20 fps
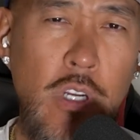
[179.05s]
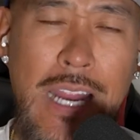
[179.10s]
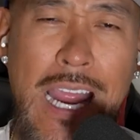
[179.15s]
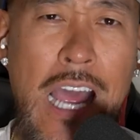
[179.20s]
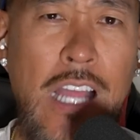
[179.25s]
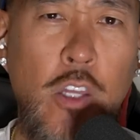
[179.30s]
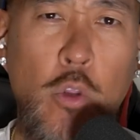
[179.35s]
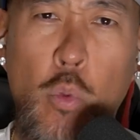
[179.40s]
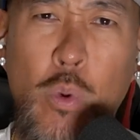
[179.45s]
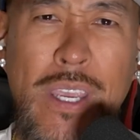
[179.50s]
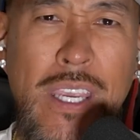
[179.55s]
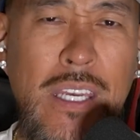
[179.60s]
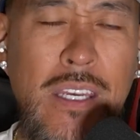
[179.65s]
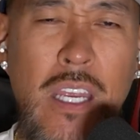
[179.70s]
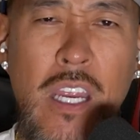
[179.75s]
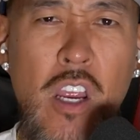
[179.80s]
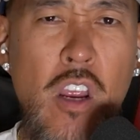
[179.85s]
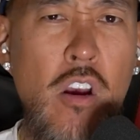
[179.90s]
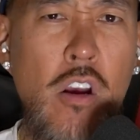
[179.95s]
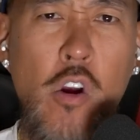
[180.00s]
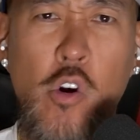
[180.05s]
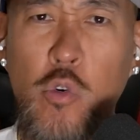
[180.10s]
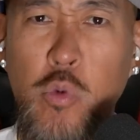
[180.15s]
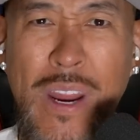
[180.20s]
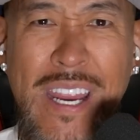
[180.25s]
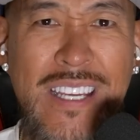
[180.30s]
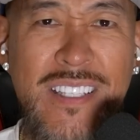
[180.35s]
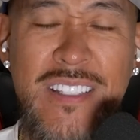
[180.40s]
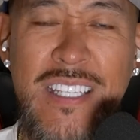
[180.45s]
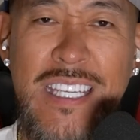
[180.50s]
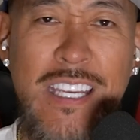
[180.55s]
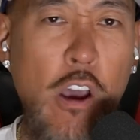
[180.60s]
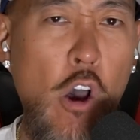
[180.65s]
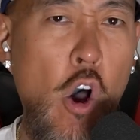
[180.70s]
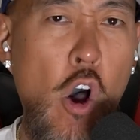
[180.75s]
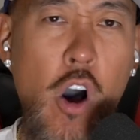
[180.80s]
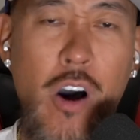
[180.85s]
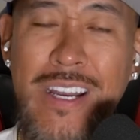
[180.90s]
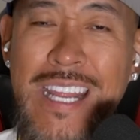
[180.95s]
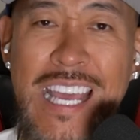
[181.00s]
Halloween, crazy,
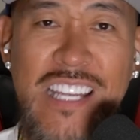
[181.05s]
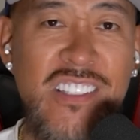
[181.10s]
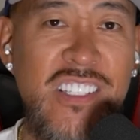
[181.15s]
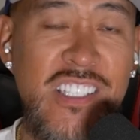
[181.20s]
all that